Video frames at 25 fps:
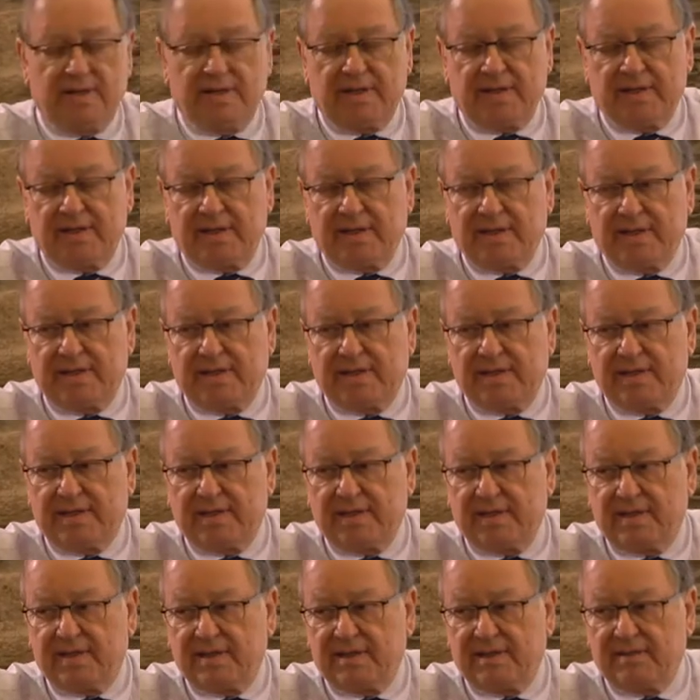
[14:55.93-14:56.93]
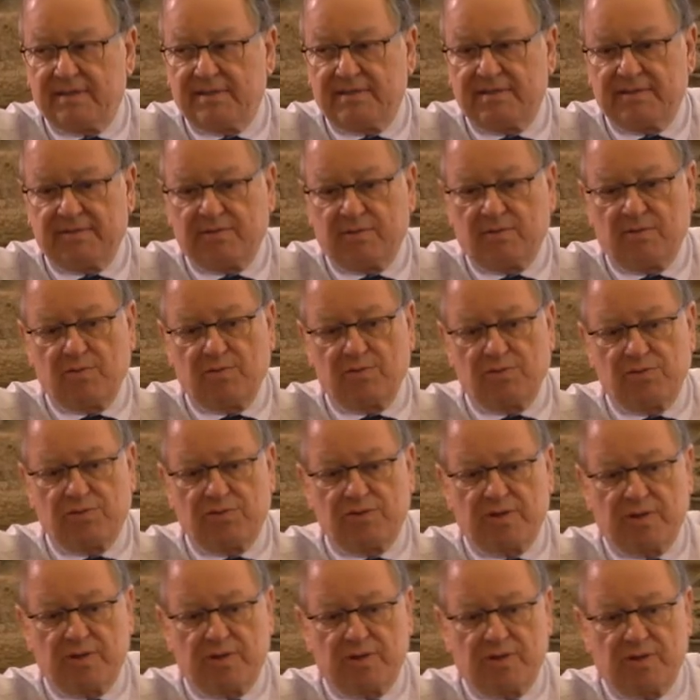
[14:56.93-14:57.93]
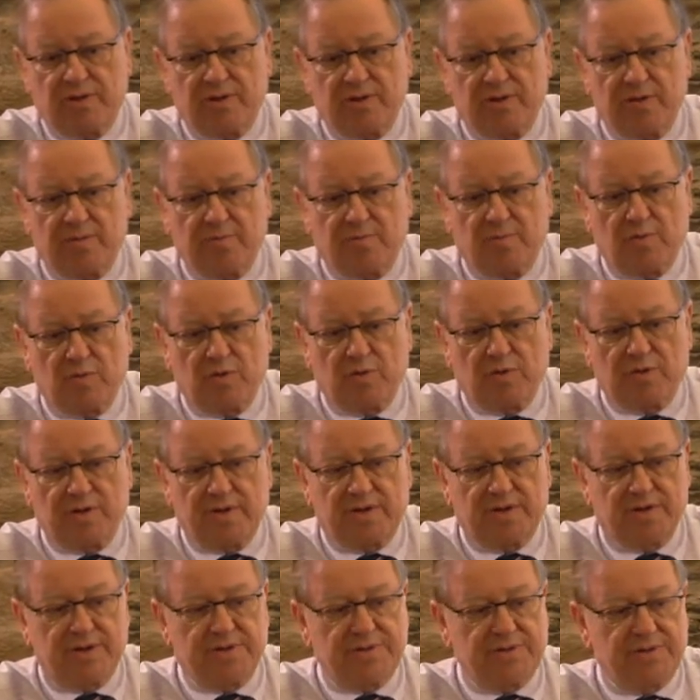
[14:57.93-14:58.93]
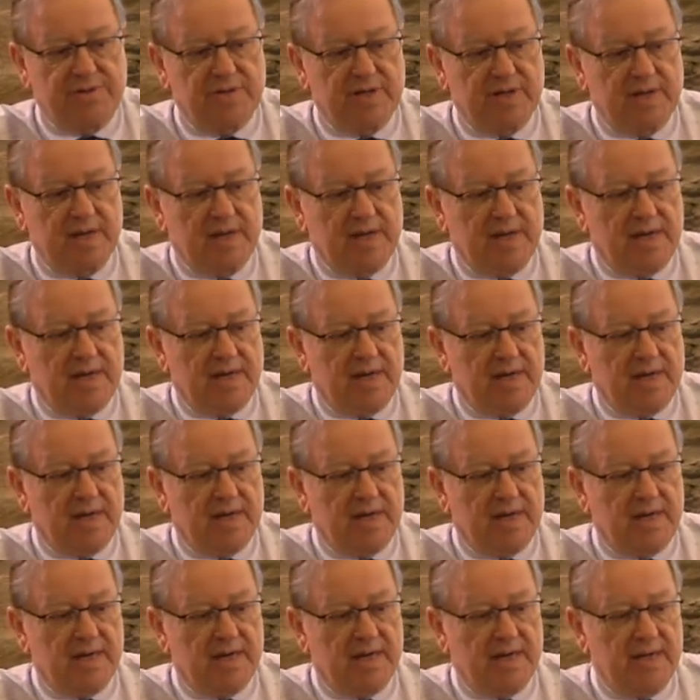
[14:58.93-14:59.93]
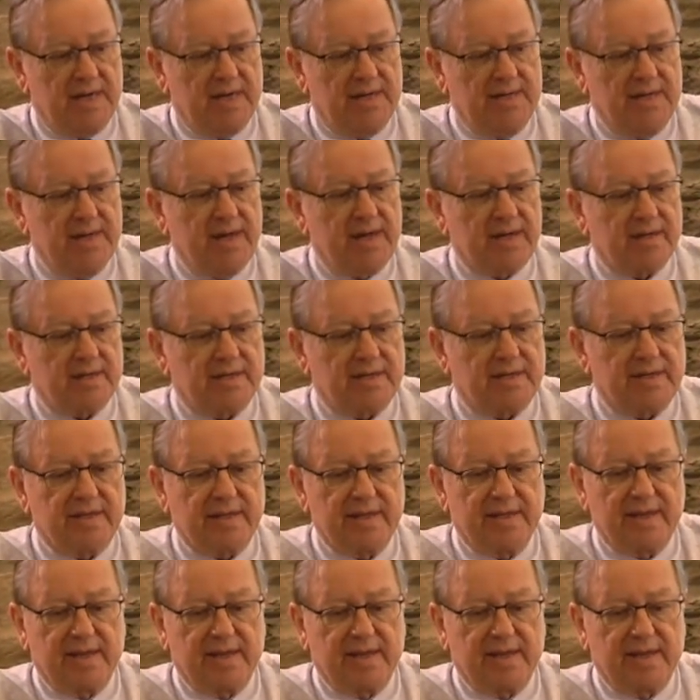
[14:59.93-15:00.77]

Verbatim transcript: and those borders are not